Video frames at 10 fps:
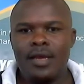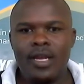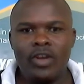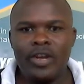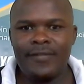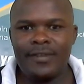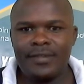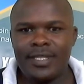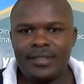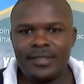Hello
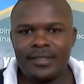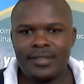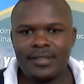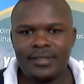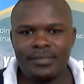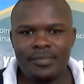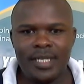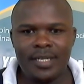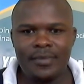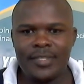everyone,
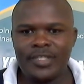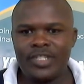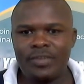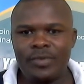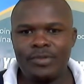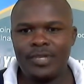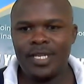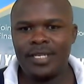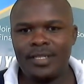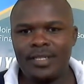my name is Jacob
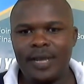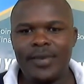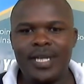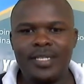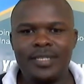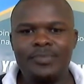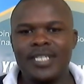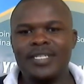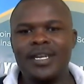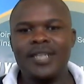Awili. I'm a 100
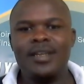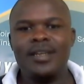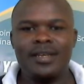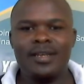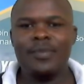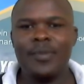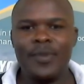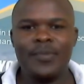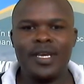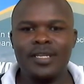plus guider,
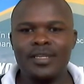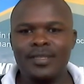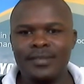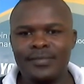MMM Kenya.